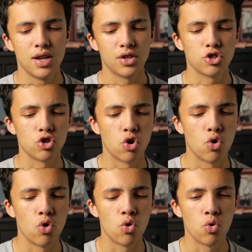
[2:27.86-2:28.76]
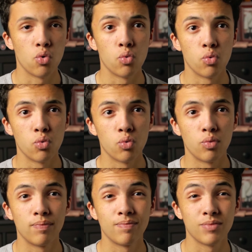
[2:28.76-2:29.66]
so
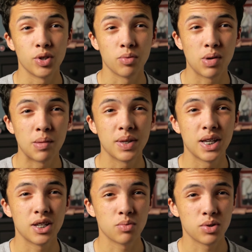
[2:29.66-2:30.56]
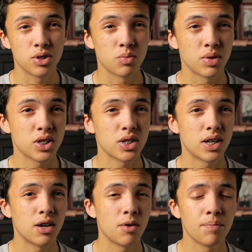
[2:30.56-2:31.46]
you can probably guess which is which
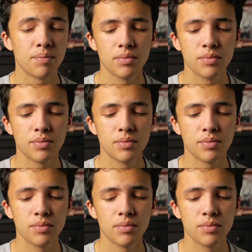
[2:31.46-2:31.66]
now.